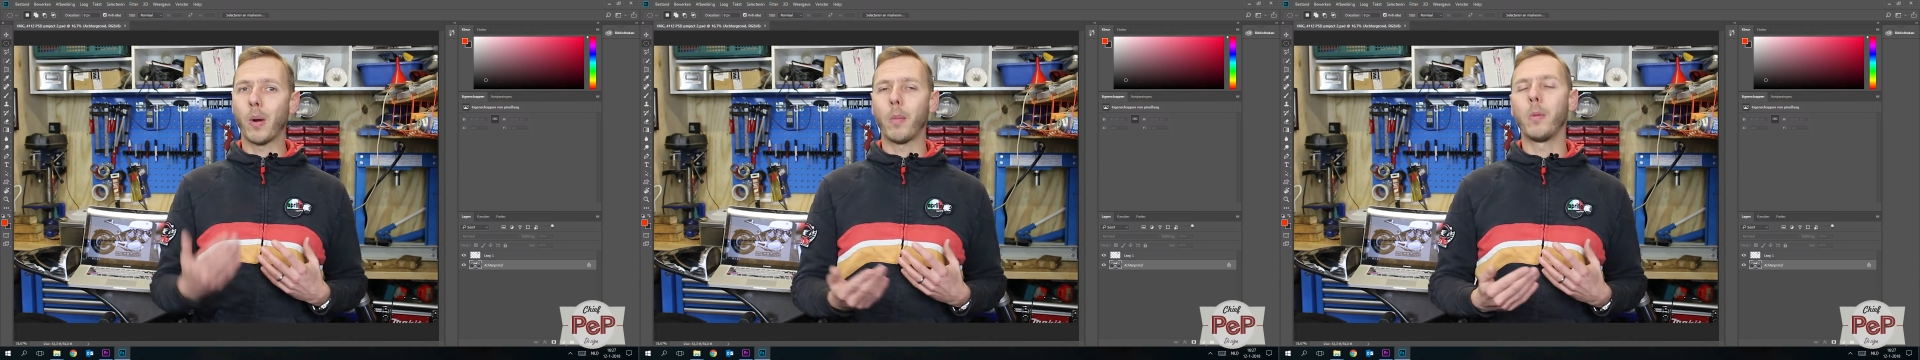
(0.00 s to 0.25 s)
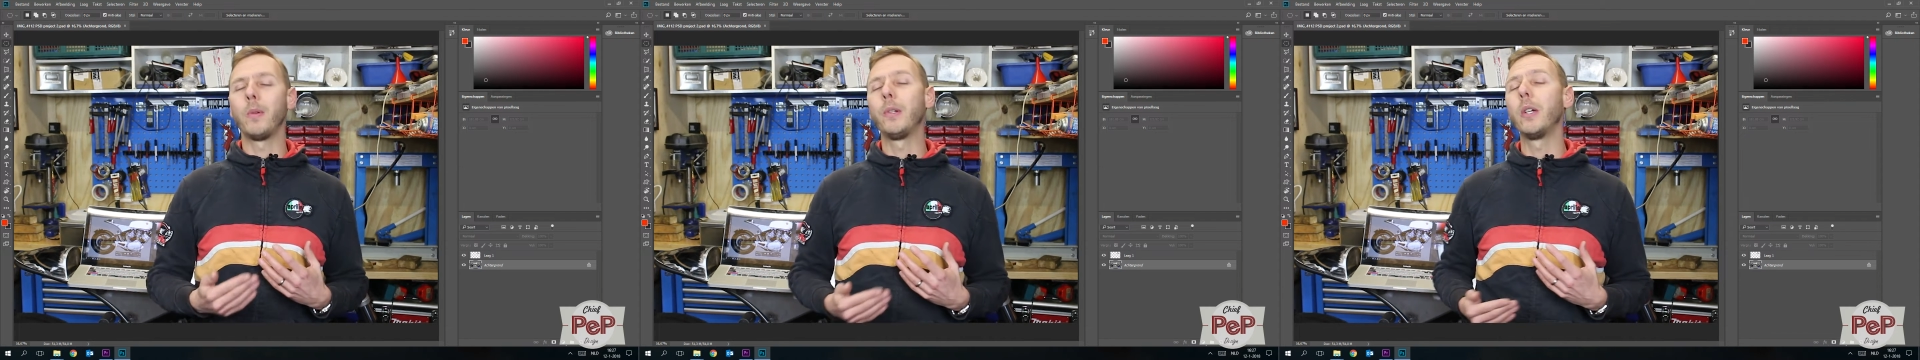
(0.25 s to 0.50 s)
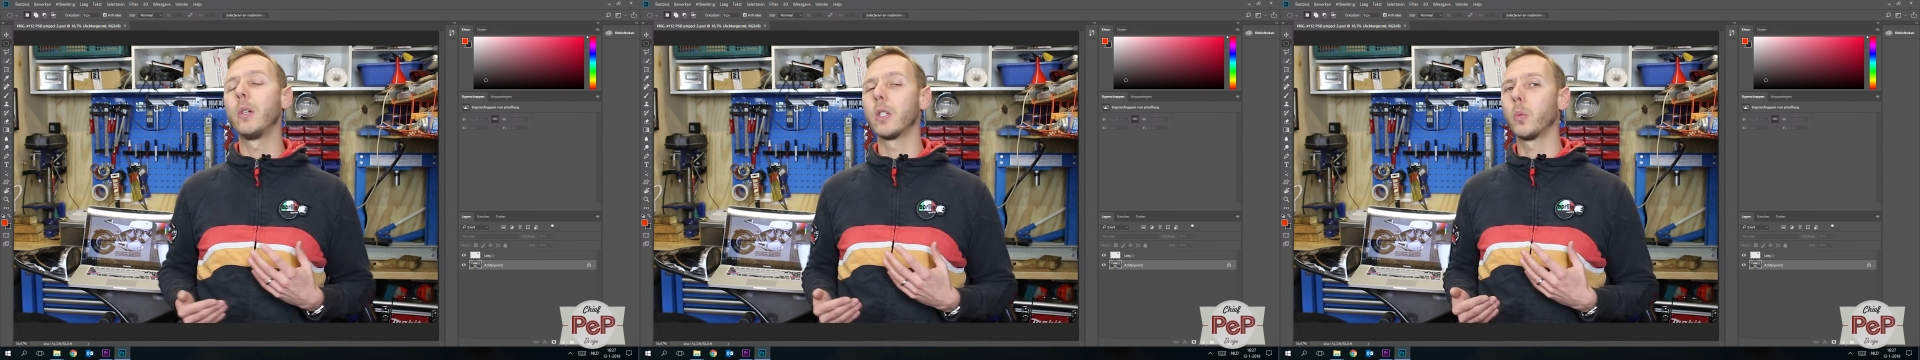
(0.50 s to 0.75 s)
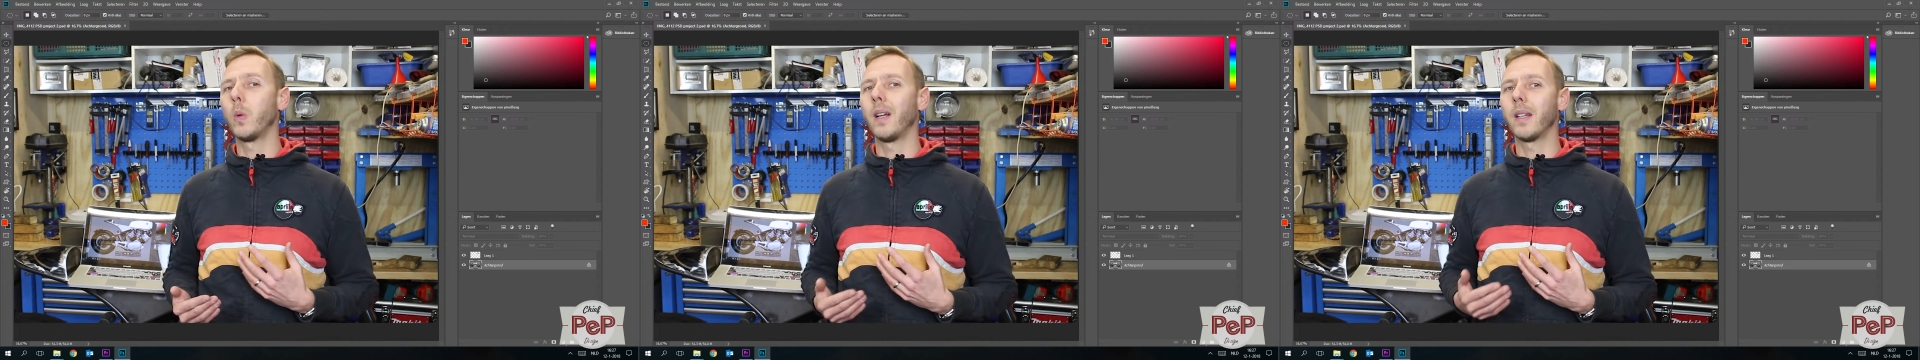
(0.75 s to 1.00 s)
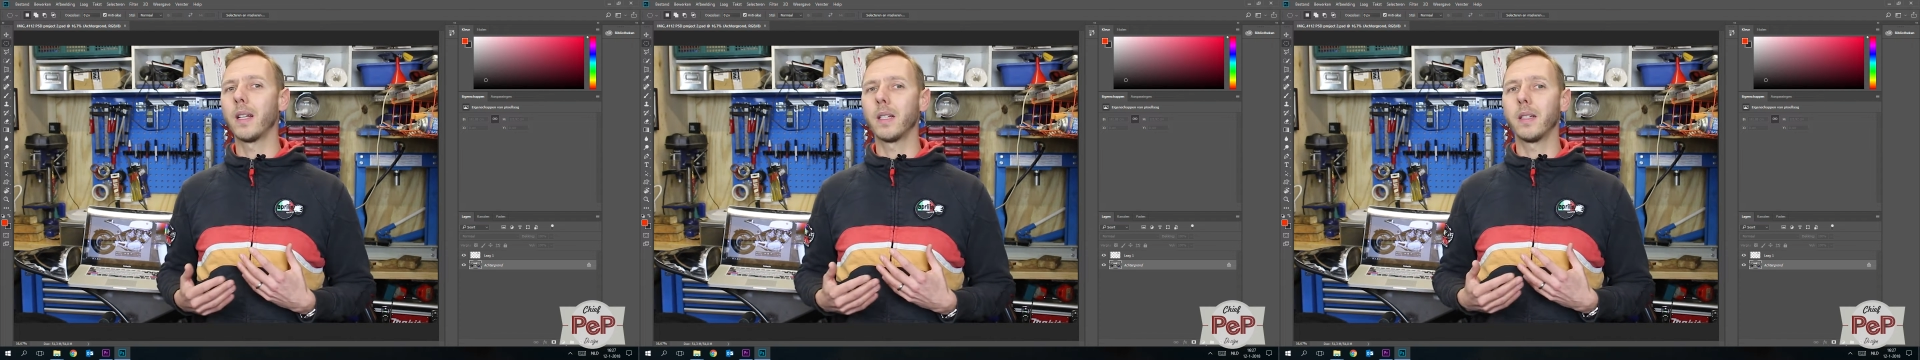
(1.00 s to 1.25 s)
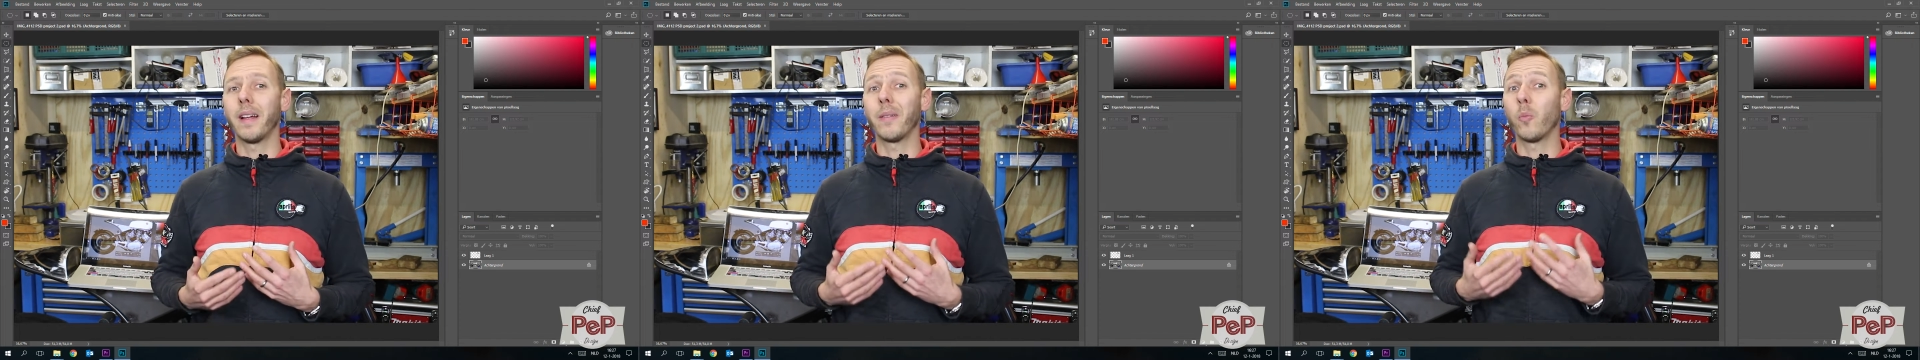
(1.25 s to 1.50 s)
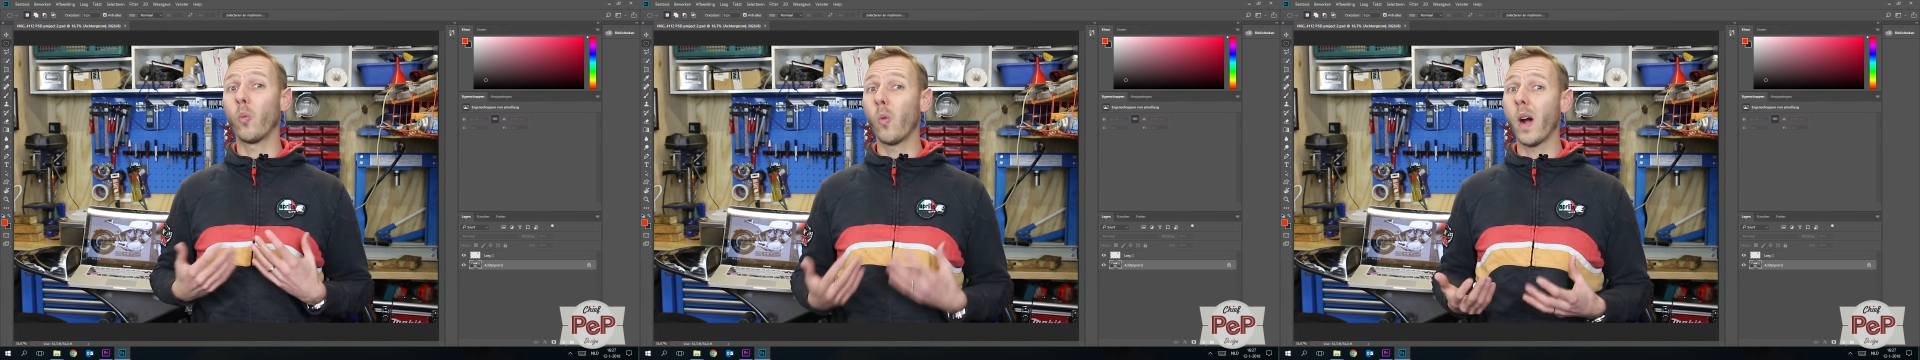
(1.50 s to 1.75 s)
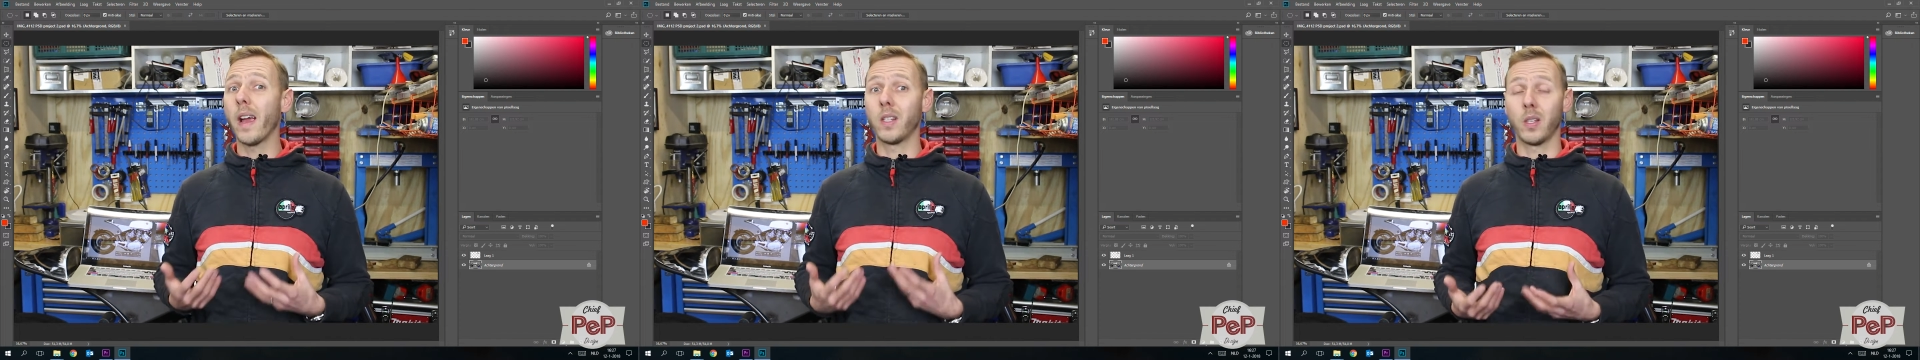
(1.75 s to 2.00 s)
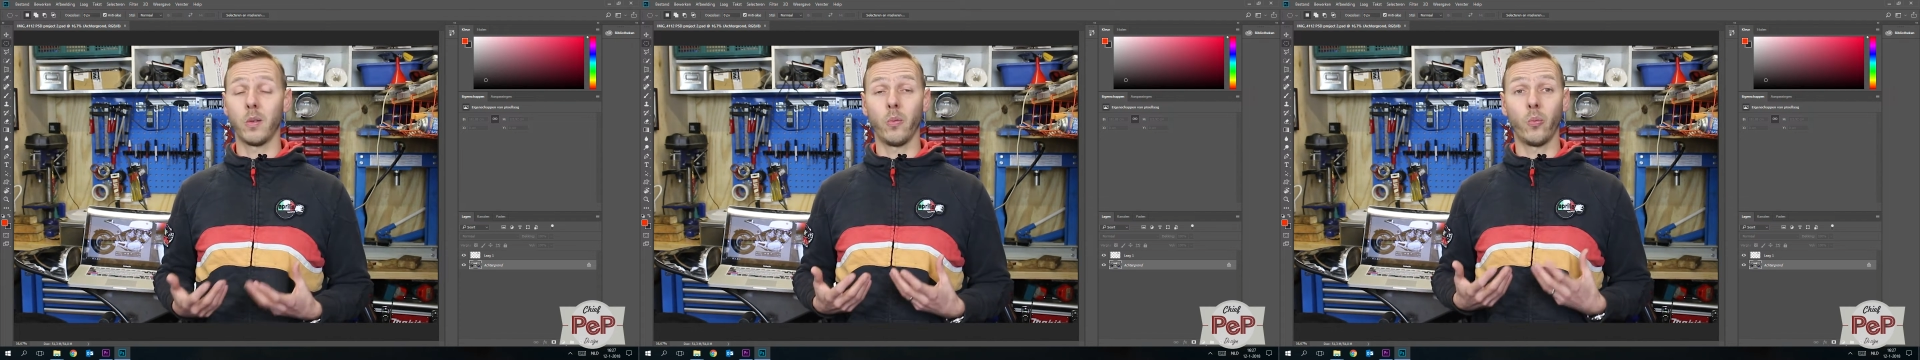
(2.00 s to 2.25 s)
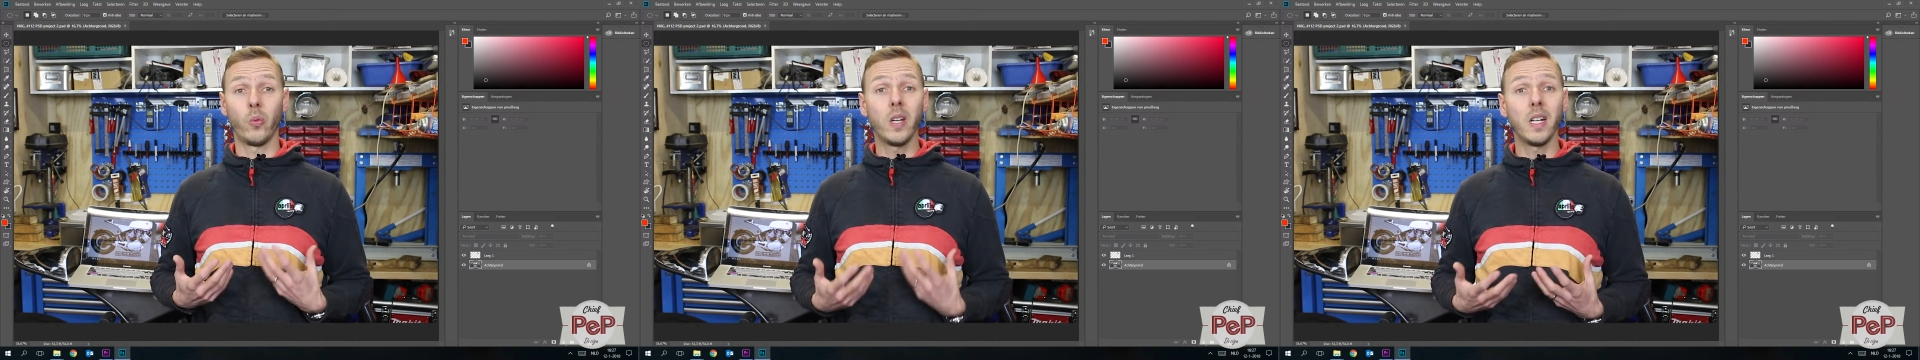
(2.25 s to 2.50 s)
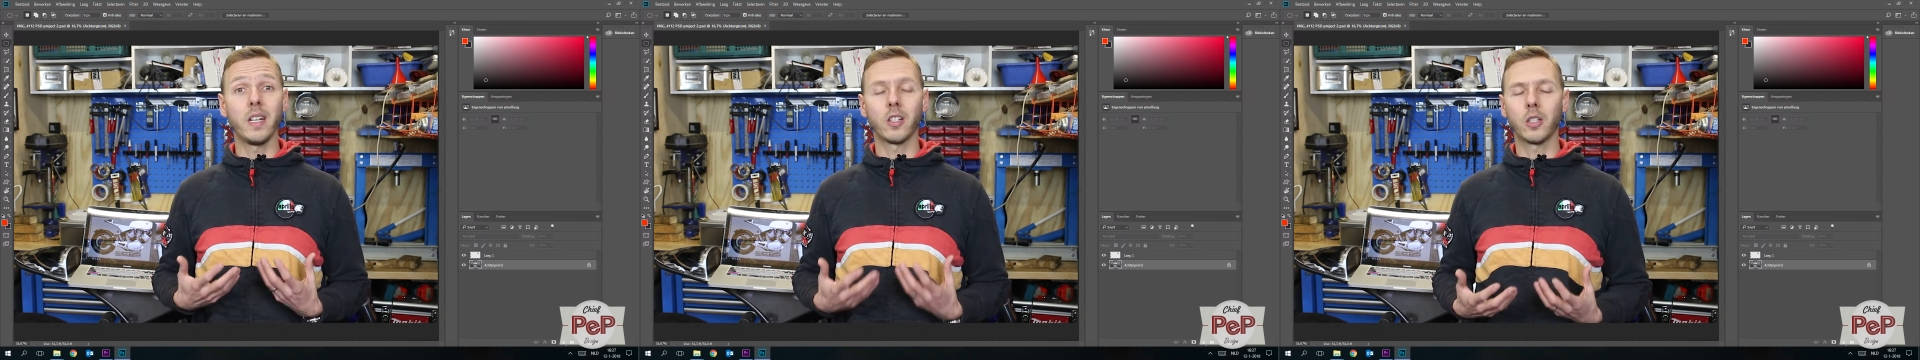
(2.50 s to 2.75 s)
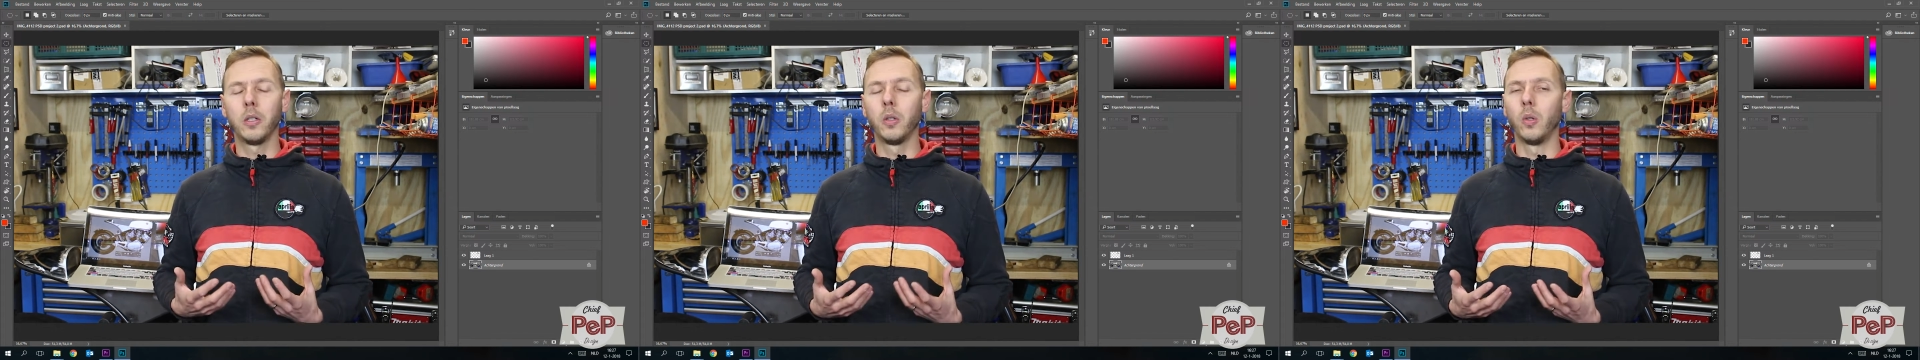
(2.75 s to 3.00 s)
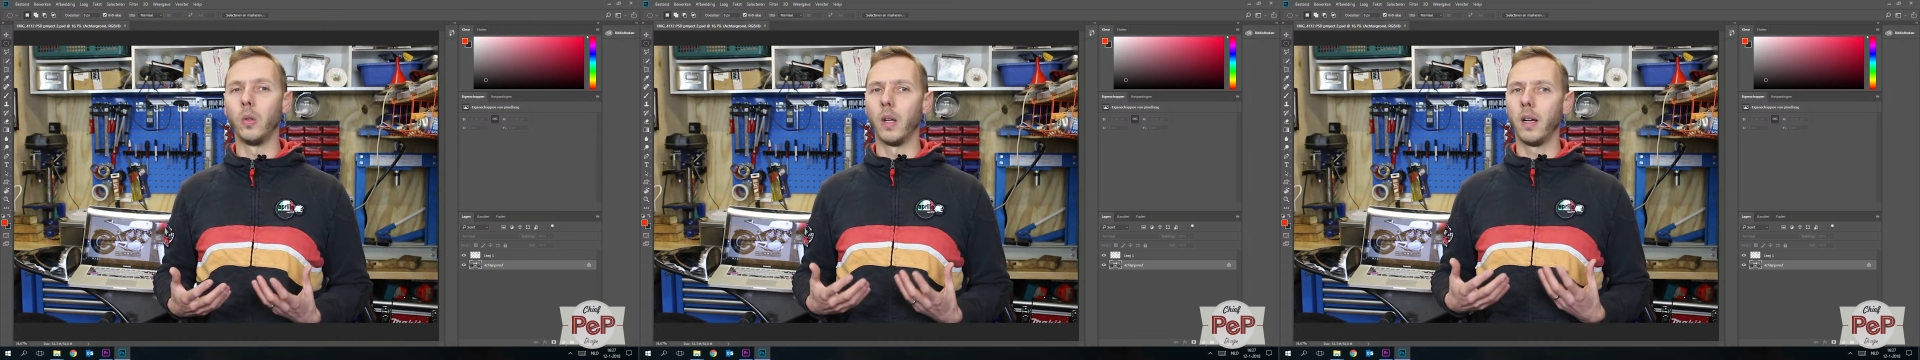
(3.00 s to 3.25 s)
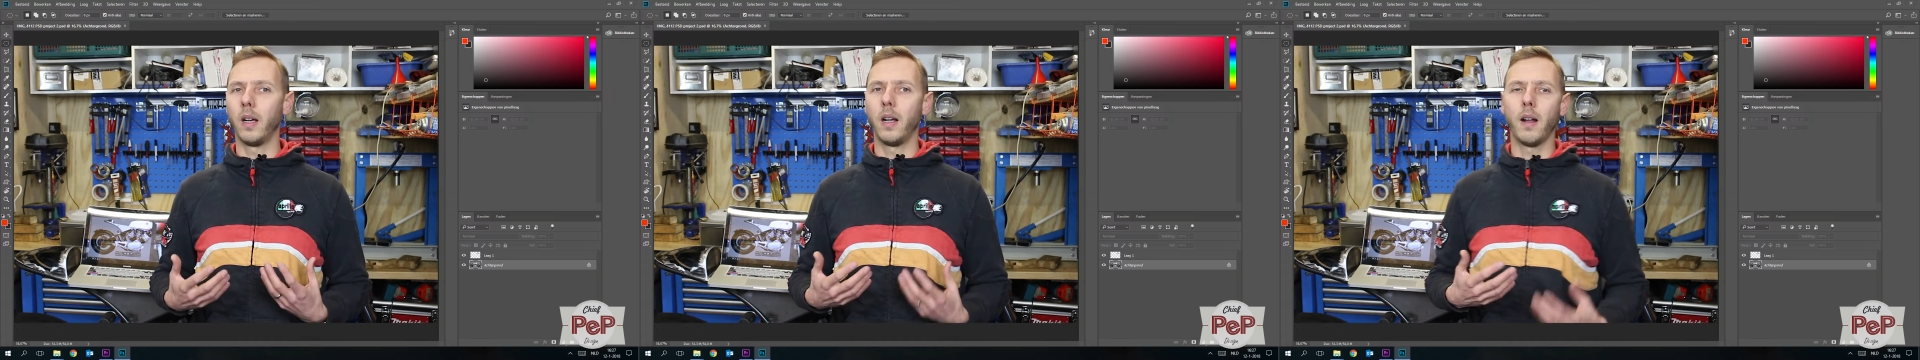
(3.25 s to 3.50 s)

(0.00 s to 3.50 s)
and probably you as well, that white really is cool.